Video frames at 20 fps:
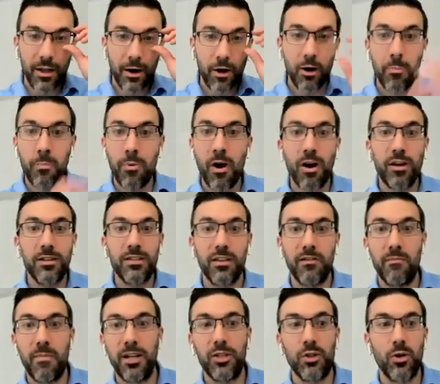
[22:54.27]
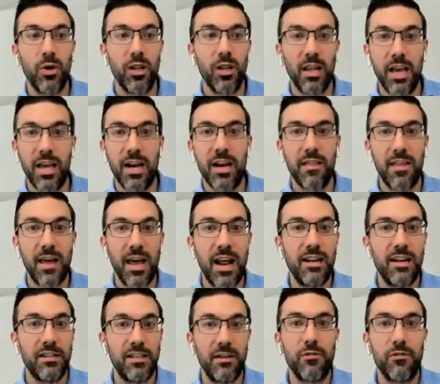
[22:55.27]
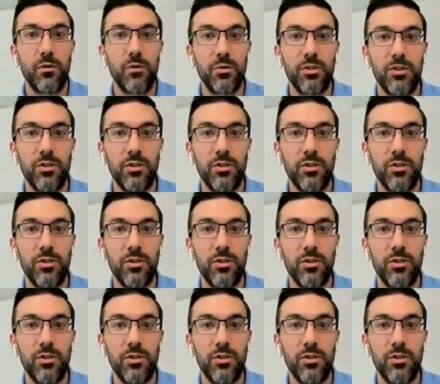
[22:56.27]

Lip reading: there are parts of Metro Atlanta that had different